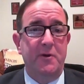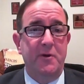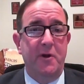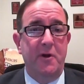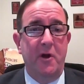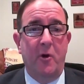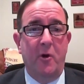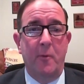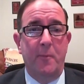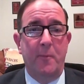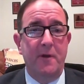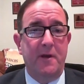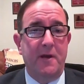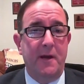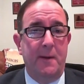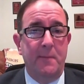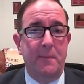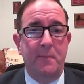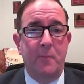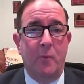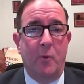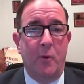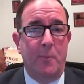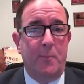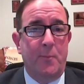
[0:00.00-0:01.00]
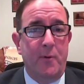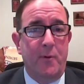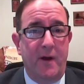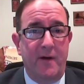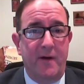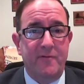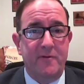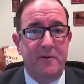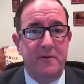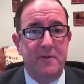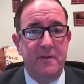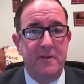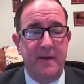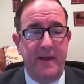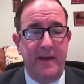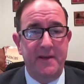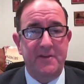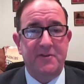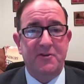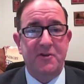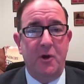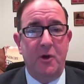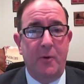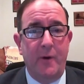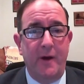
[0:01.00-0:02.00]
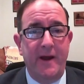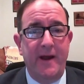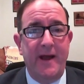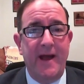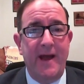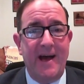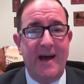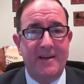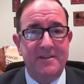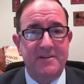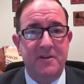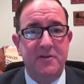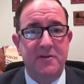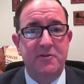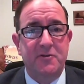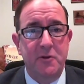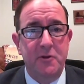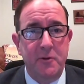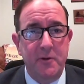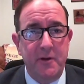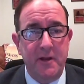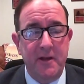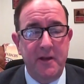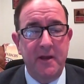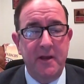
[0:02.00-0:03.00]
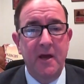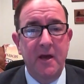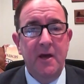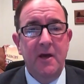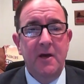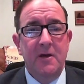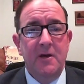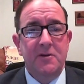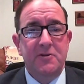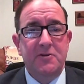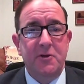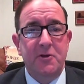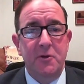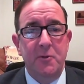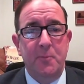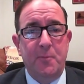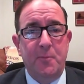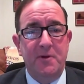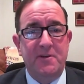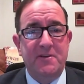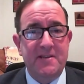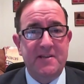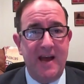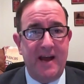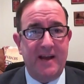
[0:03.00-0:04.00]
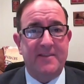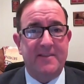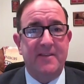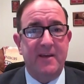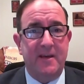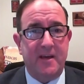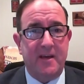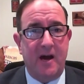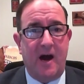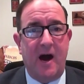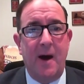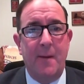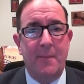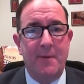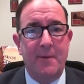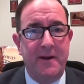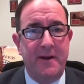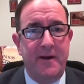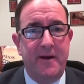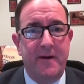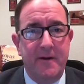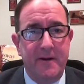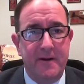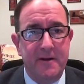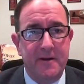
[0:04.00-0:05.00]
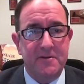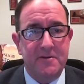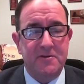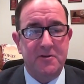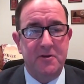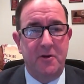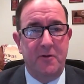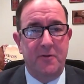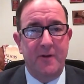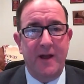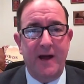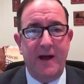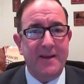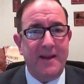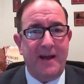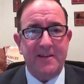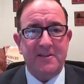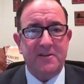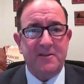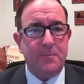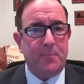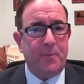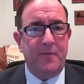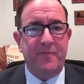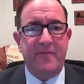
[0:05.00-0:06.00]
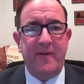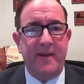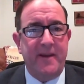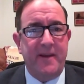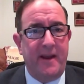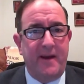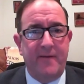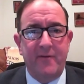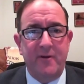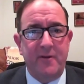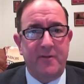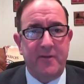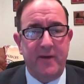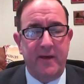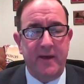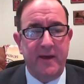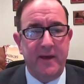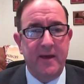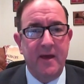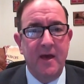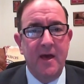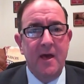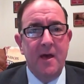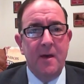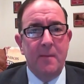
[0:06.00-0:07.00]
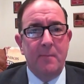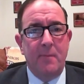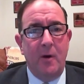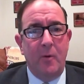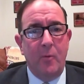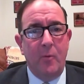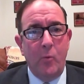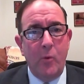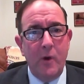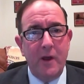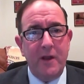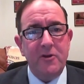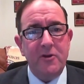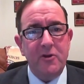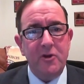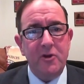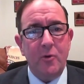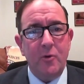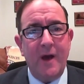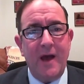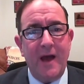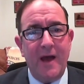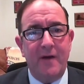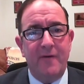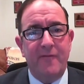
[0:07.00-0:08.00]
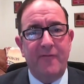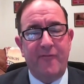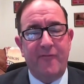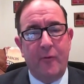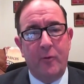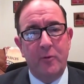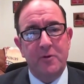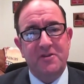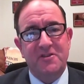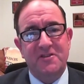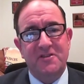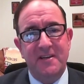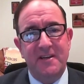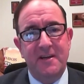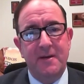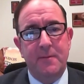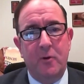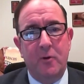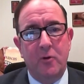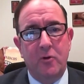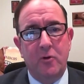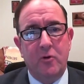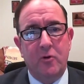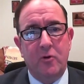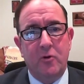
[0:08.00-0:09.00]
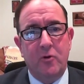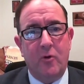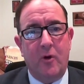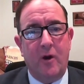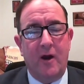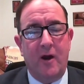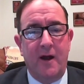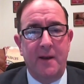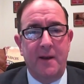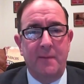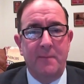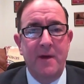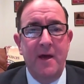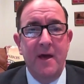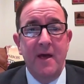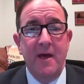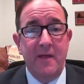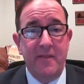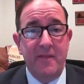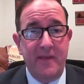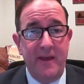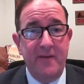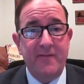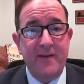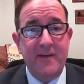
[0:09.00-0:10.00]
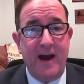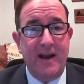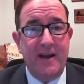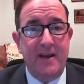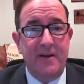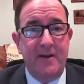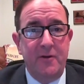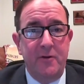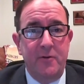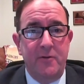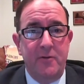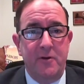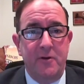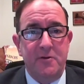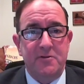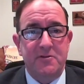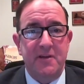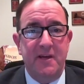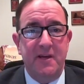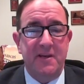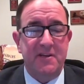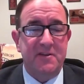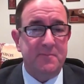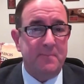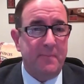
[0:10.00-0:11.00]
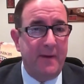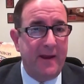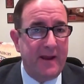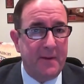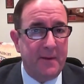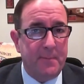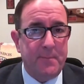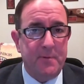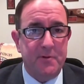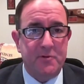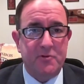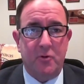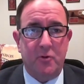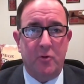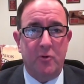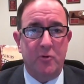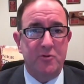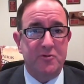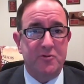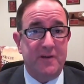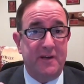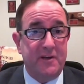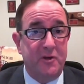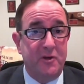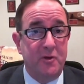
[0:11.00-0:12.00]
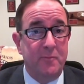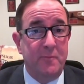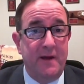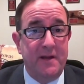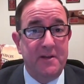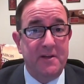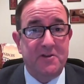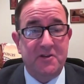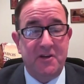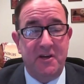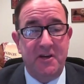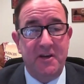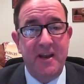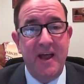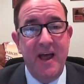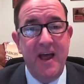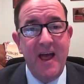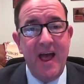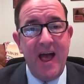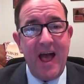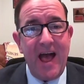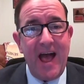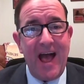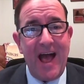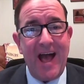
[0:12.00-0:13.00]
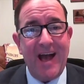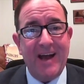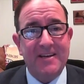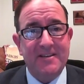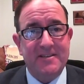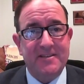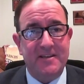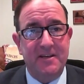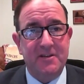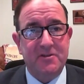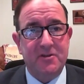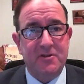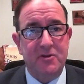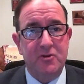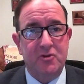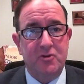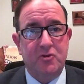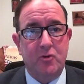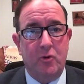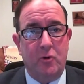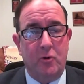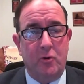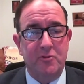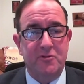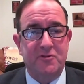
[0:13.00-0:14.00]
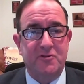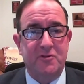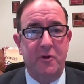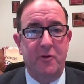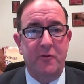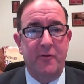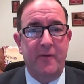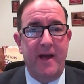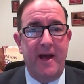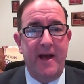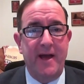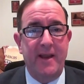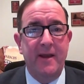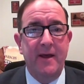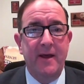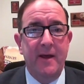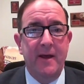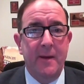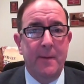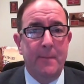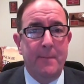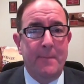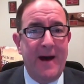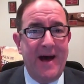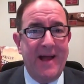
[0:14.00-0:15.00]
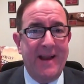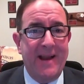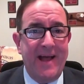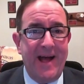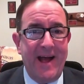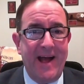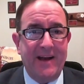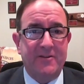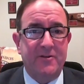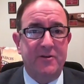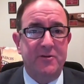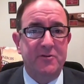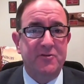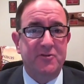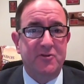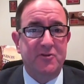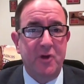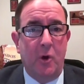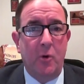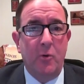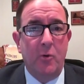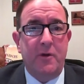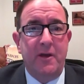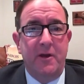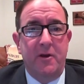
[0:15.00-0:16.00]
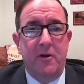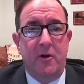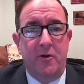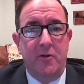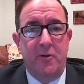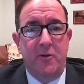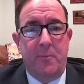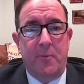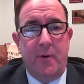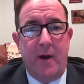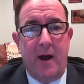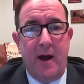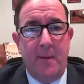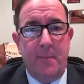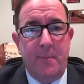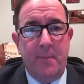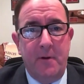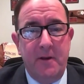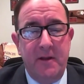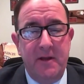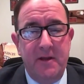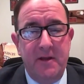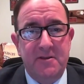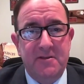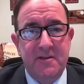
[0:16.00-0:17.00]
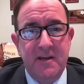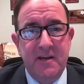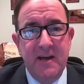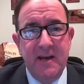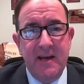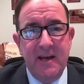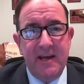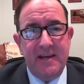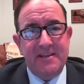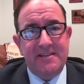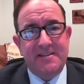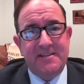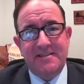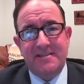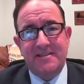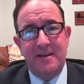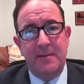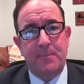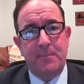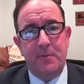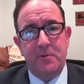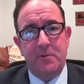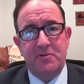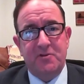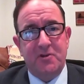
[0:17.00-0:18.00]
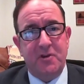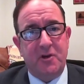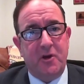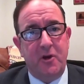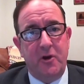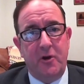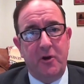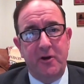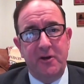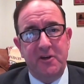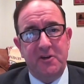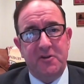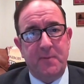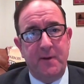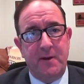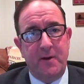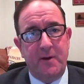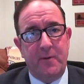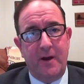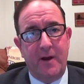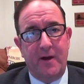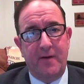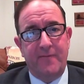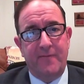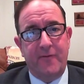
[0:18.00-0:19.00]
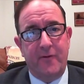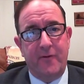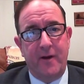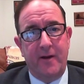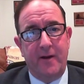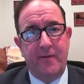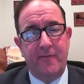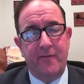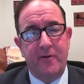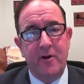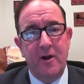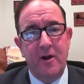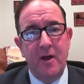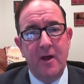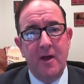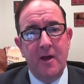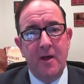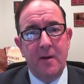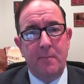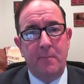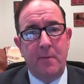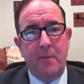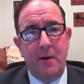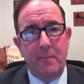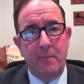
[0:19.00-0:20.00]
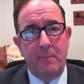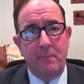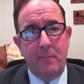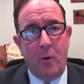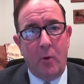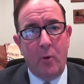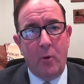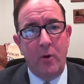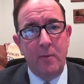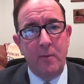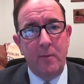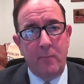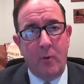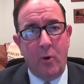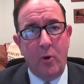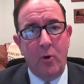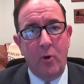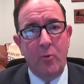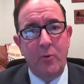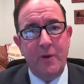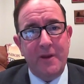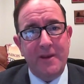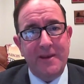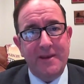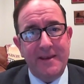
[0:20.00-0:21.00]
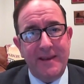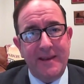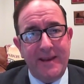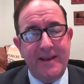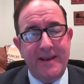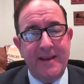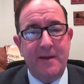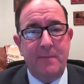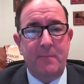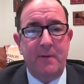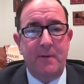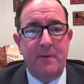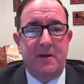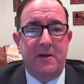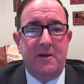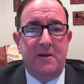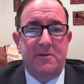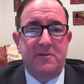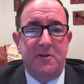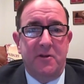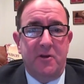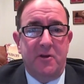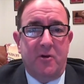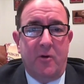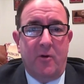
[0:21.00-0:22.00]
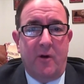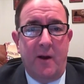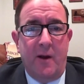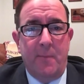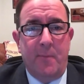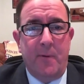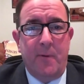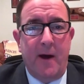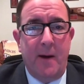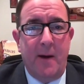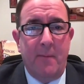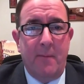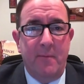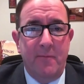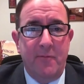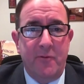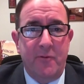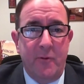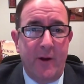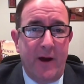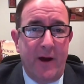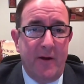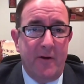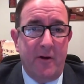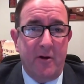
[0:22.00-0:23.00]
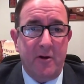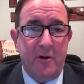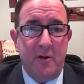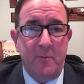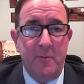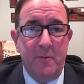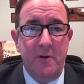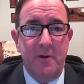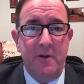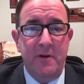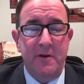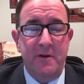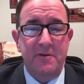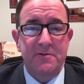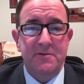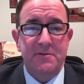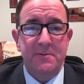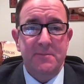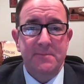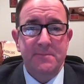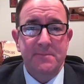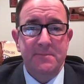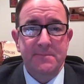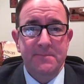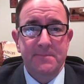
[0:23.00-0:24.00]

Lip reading: we know, are becoming more prevalent. And the HOA has a duty to protect the common areas, not to prevent everything, but when you have foreseeable crime, they've got to do those things. Man patrols, like you mentioned, access control so that bad actors don't get on the property. It's simple security. It's been around forever, but more and more we need it because of the crime problem throughout our communities.